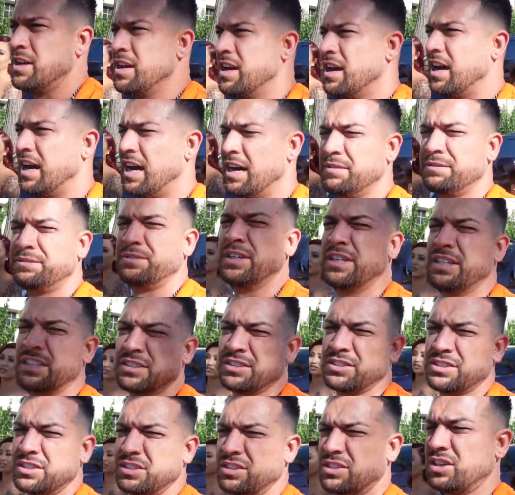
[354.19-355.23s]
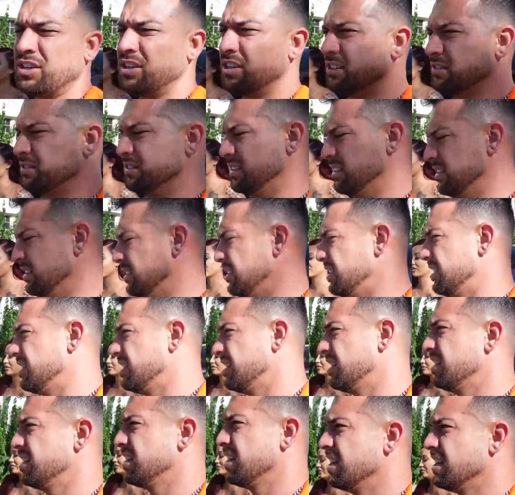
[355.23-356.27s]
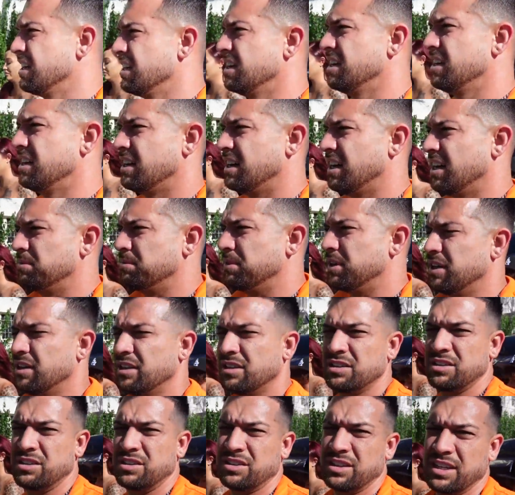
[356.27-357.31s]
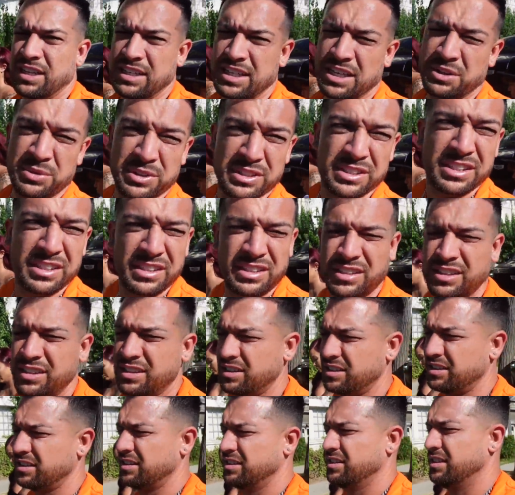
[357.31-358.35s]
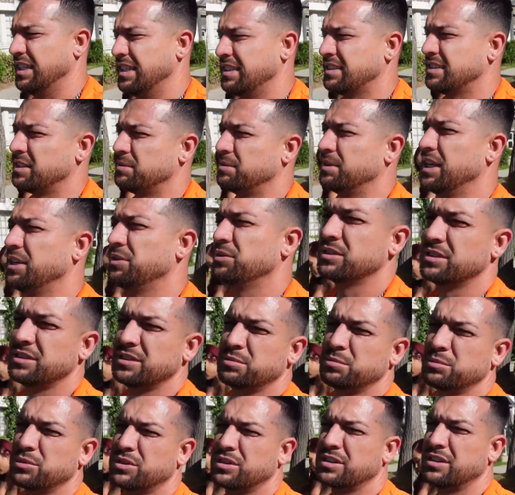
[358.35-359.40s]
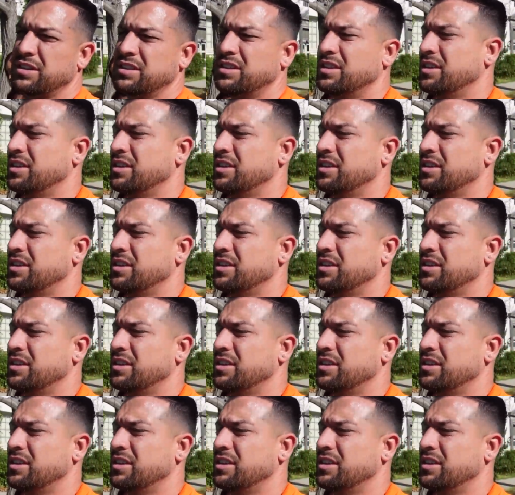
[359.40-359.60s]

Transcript: I don't know if my feet are gonna get tired. I'm hella hungry. I can't wait to eat. Last time I ate was in the morning.